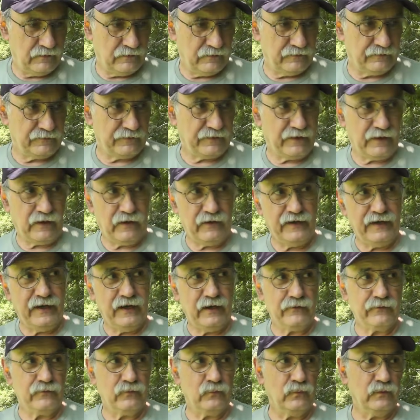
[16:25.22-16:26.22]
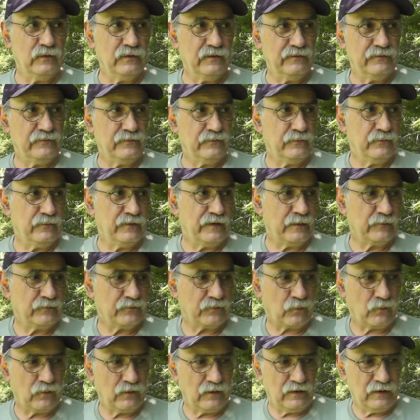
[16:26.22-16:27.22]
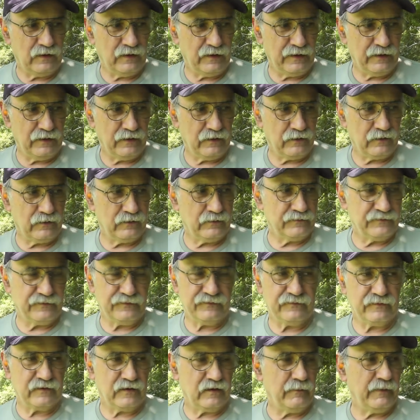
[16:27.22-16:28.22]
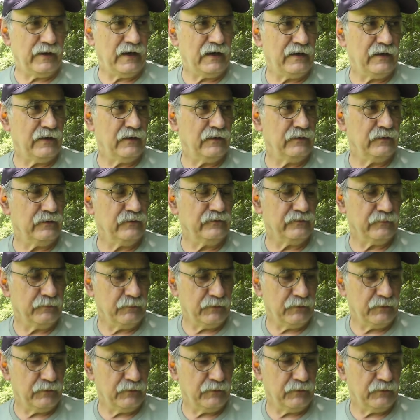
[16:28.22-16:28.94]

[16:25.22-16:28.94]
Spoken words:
to carry out in the woods when I'm squirrel hunting, or just to come out here and do some